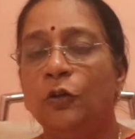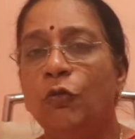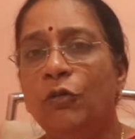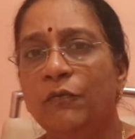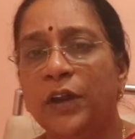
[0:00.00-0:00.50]

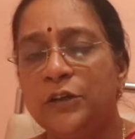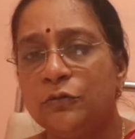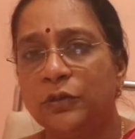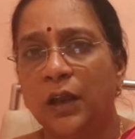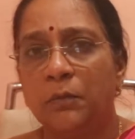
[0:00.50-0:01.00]
Don't wait
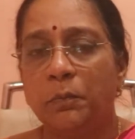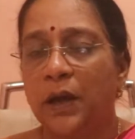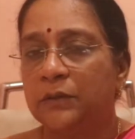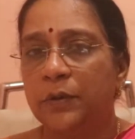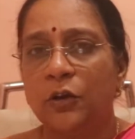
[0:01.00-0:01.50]
to take
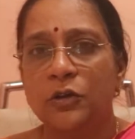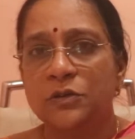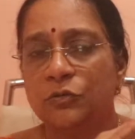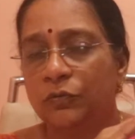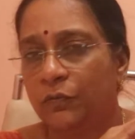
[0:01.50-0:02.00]
bath, because
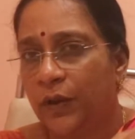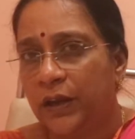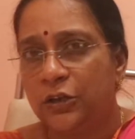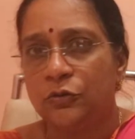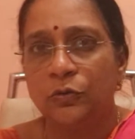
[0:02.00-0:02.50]
you
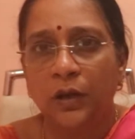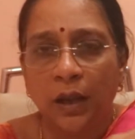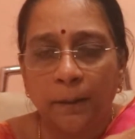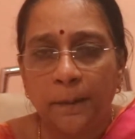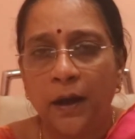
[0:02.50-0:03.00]
wait to
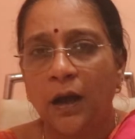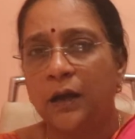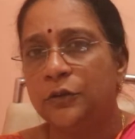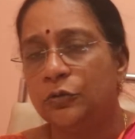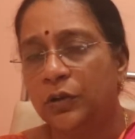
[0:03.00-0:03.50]
take
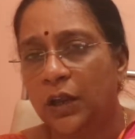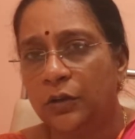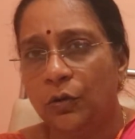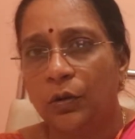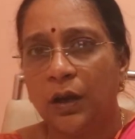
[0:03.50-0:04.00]
bath, you take
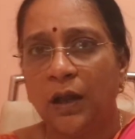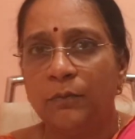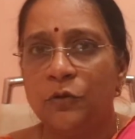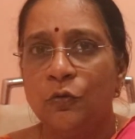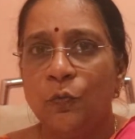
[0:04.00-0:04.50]
your
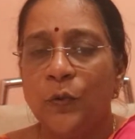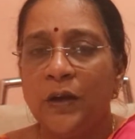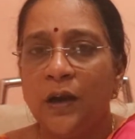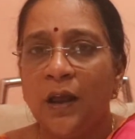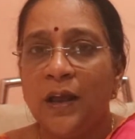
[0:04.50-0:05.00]
time, you
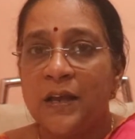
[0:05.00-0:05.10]
will